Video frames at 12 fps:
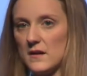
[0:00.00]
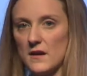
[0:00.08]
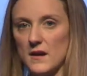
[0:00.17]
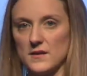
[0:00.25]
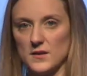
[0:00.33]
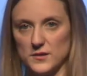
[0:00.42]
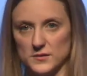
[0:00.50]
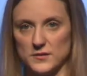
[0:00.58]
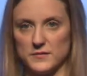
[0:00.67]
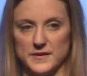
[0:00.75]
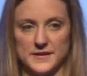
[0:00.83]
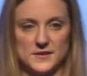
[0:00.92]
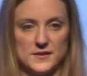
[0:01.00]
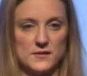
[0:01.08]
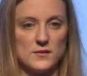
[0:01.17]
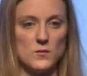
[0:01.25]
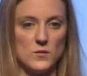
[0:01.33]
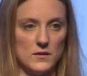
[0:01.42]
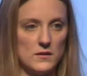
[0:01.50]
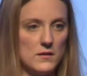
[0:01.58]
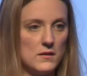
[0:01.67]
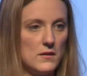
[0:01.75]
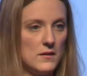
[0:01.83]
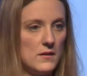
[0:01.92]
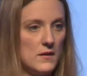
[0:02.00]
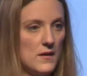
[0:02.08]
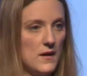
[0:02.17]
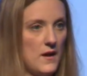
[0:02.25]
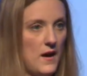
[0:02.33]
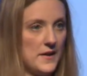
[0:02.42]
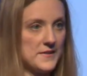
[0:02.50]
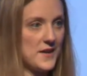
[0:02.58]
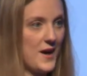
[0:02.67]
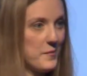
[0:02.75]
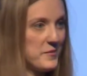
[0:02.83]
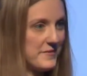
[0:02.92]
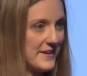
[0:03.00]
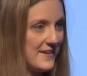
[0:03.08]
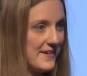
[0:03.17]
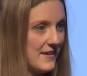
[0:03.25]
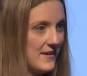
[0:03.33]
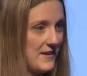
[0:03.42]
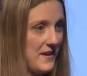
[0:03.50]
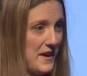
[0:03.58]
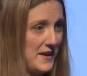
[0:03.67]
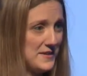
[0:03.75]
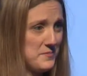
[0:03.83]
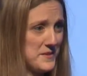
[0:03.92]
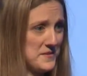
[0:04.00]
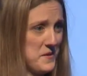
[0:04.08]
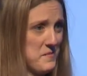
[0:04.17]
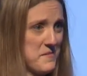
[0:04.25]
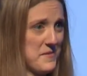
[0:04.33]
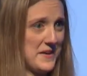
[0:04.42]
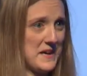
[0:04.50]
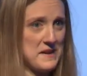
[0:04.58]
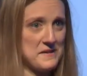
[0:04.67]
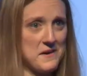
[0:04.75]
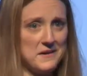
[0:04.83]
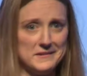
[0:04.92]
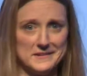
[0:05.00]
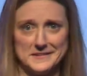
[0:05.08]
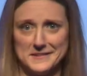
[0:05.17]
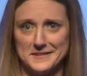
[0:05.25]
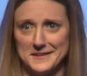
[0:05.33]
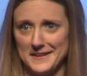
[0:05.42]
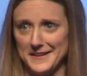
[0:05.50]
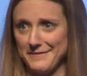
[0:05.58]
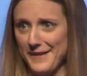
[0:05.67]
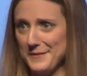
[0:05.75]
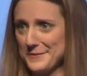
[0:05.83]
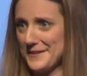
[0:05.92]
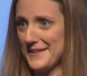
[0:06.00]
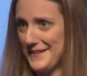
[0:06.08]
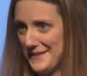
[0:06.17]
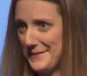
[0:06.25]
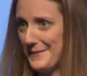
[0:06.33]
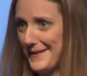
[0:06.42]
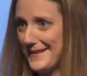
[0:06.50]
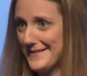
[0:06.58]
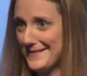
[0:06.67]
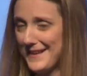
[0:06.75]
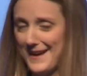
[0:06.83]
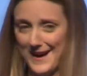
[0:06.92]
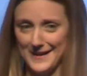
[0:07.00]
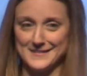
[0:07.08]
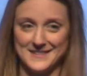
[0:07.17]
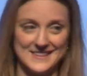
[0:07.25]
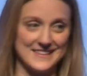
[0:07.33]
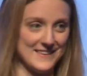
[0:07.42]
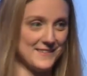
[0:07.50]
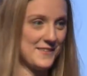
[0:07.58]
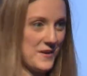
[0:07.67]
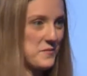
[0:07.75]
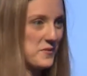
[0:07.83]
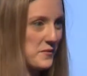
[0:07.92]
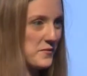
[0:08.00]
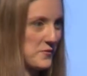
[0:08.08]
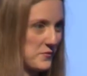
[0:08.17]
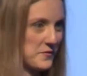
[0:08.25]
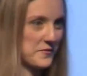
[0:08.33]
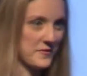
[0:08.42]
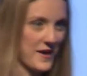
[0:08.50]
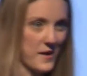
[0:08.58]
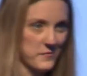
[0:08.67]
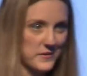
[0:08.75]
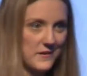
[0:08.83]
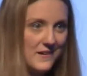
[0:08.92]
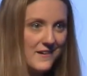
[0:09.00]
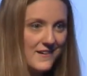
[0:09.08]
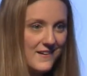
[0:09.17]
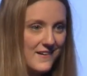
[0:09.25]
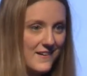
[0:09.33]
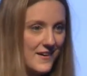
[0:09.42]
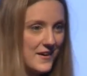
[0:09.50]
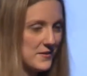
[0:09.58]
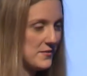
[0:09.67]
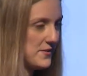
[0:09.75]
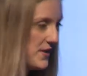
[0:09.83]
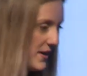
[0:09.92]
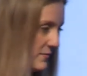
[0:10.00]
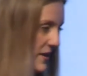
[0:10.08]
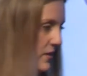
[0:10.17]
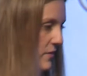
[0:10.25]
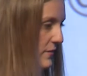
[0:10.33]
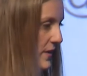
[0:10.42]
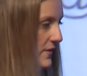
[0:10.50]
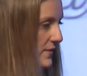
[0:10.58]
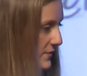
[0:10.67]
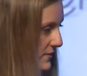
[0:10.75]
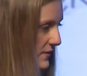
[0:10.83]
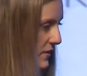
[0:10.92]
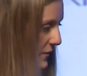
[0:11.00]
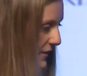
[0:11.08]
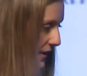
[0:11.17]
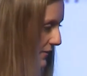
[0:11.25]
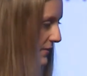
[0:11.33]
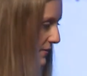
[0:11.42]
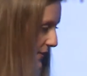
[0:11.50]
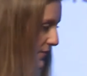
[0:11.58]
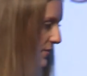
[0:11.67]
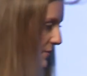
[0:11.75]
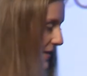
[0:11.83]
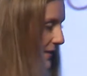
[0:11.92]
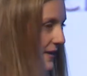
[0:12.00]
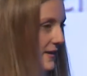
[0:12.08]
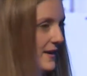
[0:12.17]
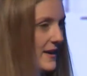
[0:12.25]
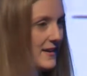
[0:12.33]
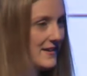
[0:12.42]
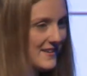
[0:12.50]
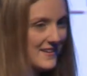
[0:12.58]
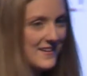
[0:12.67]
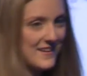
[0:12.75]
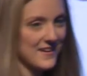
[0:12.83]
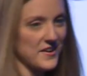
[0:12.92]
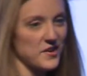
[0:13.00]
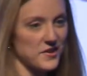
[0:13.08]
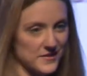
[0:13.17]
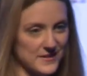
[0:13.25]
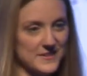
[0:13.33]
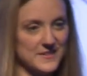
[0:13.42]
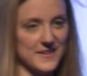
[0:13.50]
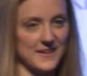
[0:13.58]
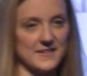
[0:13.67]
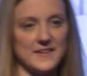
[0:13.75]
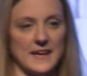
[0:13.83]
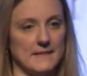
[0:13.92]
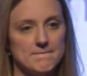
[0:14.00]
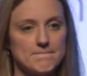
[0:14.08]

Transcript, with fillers: and also finishing school. On top of it, I'd spent all my money on college. If I was gonna do this, I was gonna need some sort of source of capital. So I talked my co-founders into going out to the venture market in early 2008.